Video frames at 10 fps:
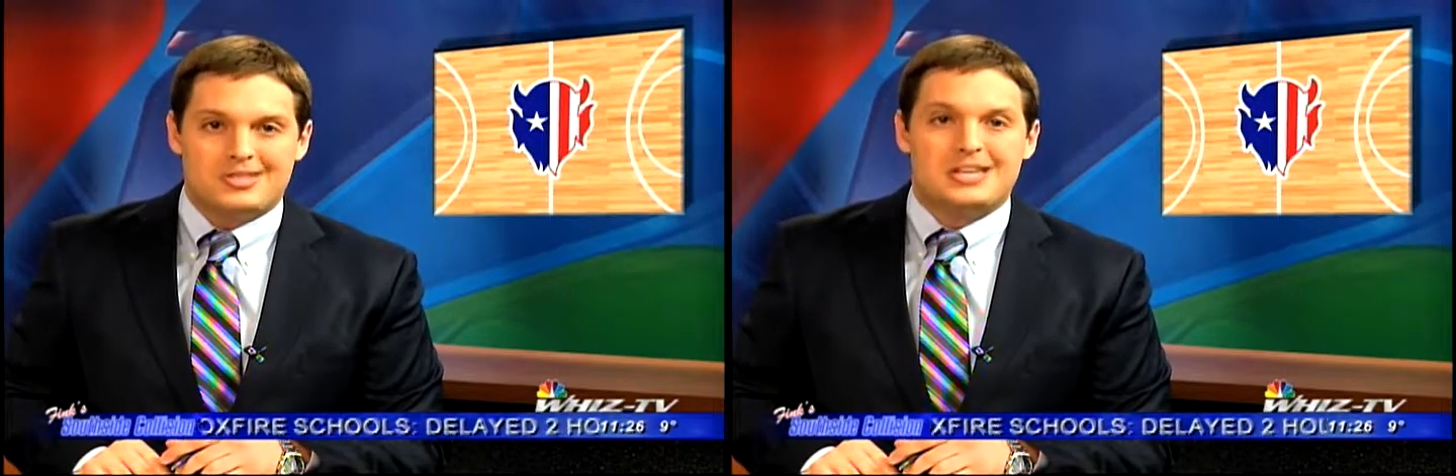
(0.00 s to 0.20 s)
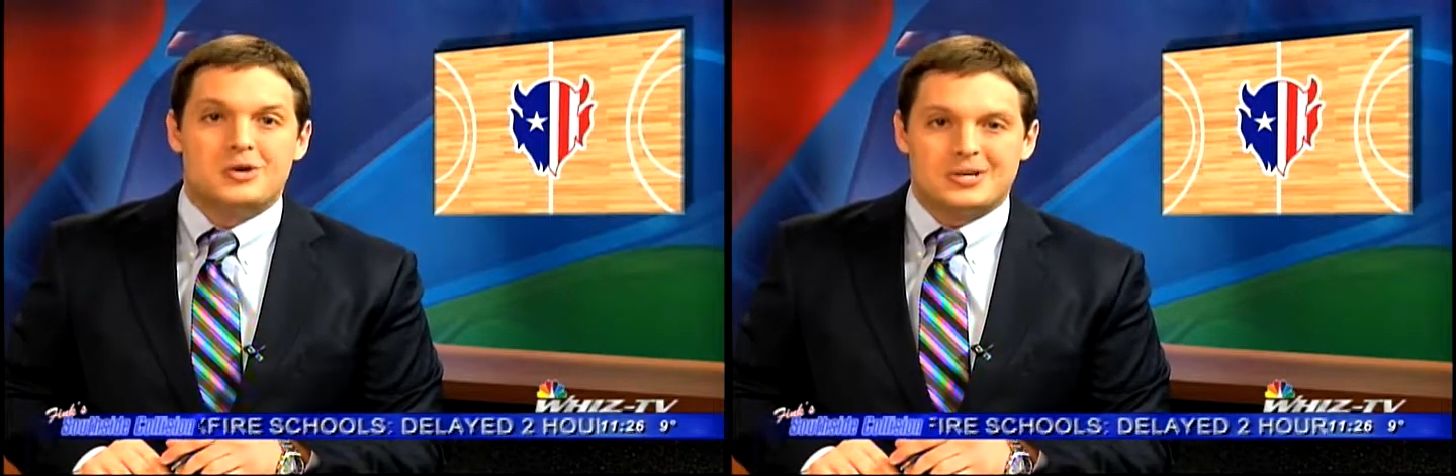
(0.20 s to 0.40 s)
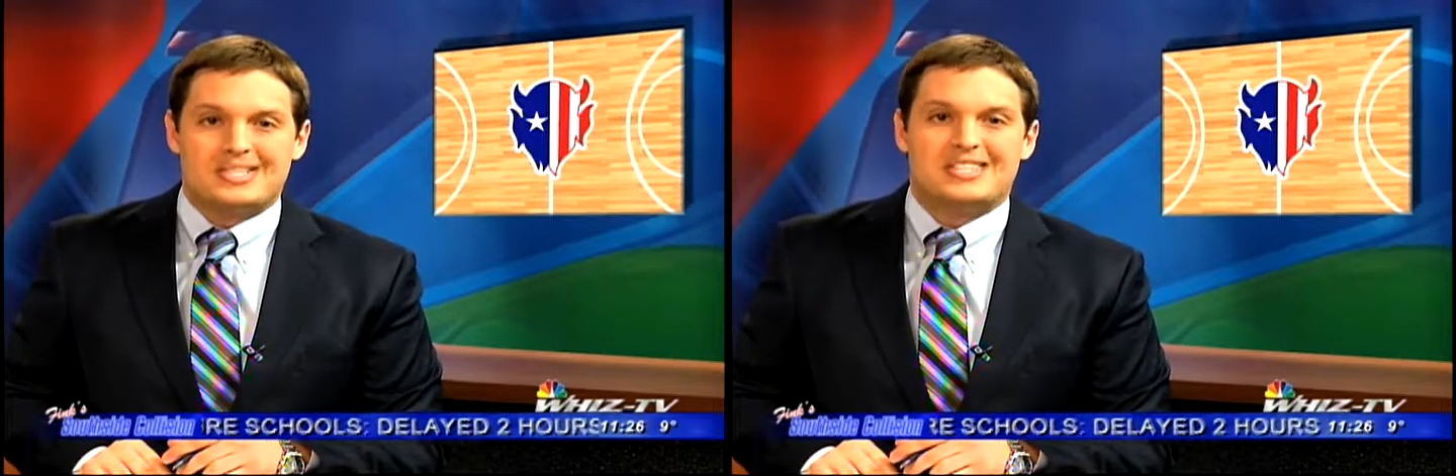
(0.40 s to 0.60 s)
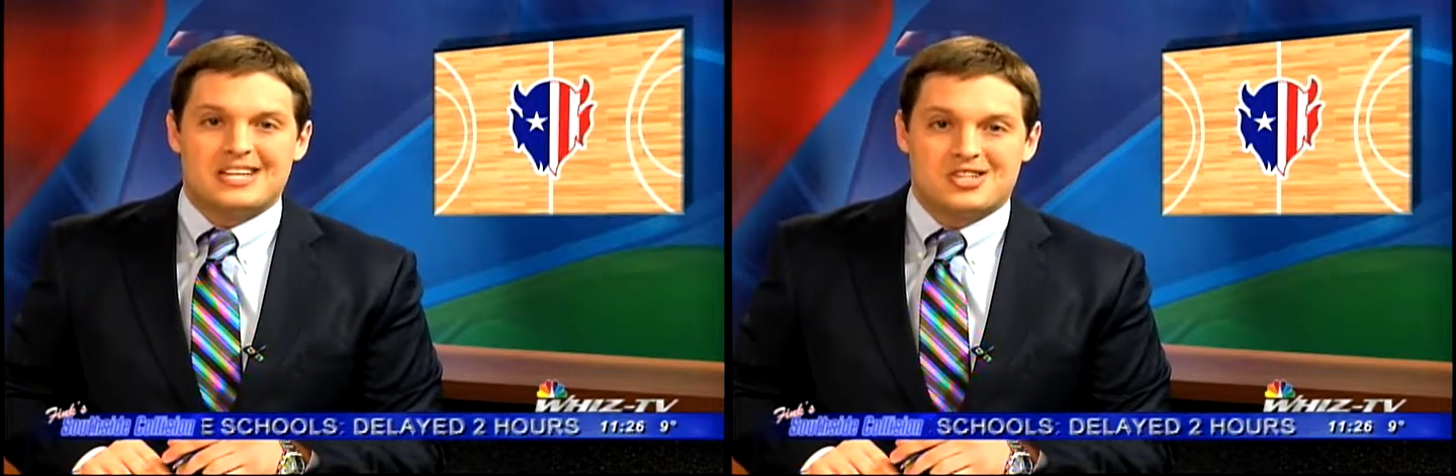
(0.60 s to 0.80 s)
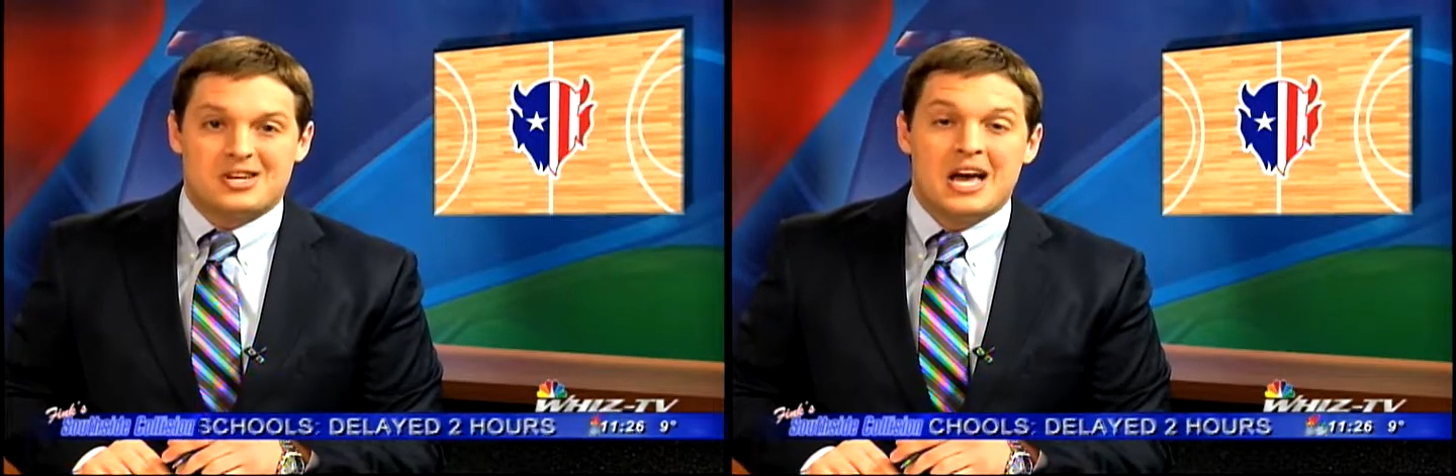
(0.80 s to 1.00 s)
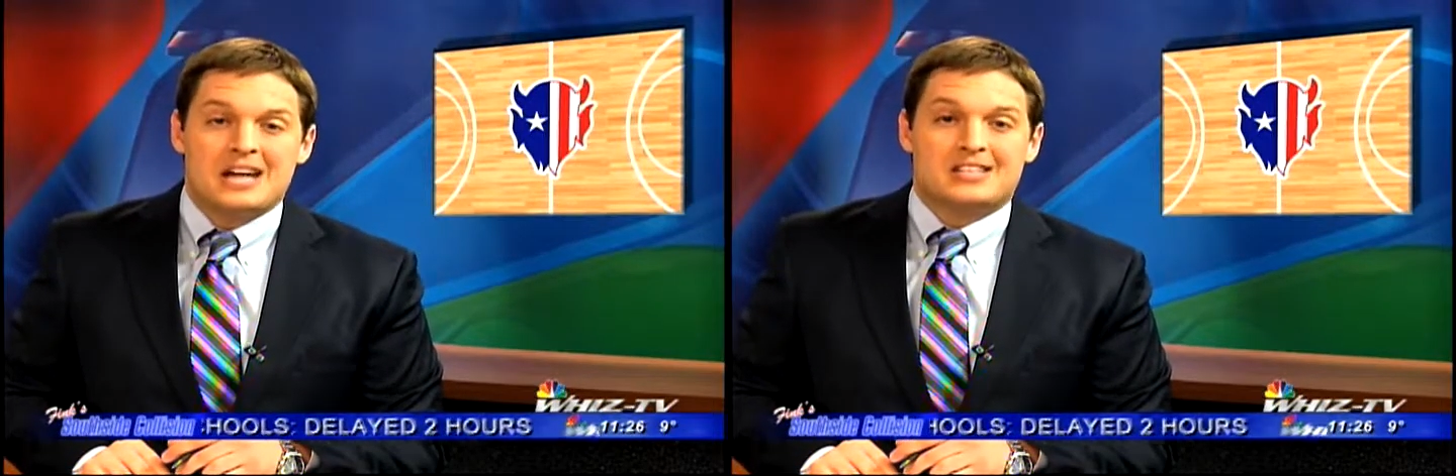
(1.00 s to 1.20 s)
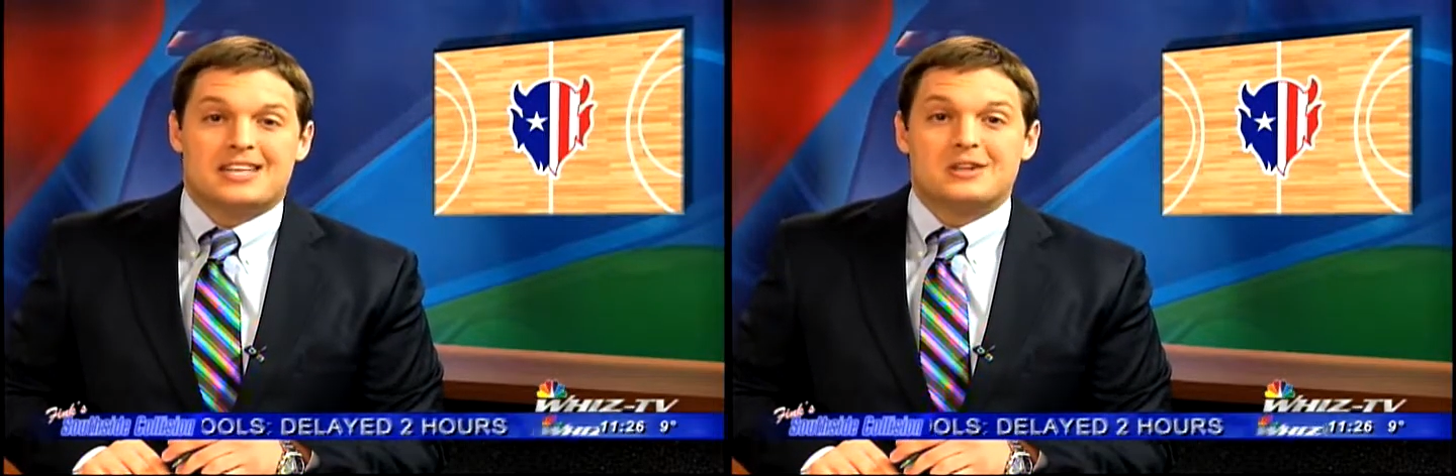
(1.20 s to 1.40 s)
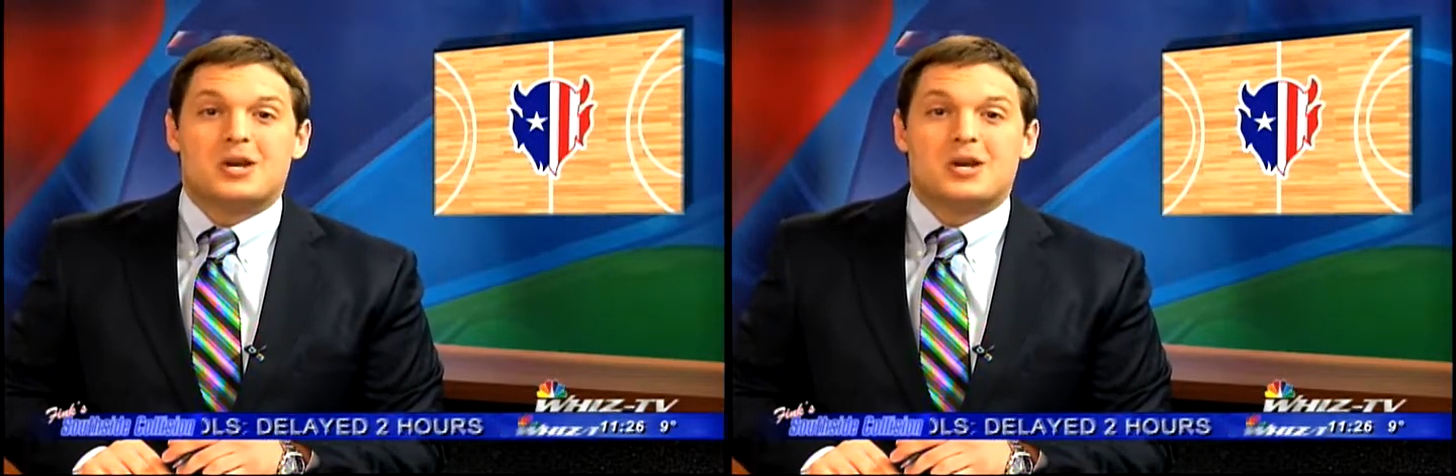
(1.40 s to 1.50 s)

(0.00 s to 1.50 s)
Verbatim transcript: the newest addition to their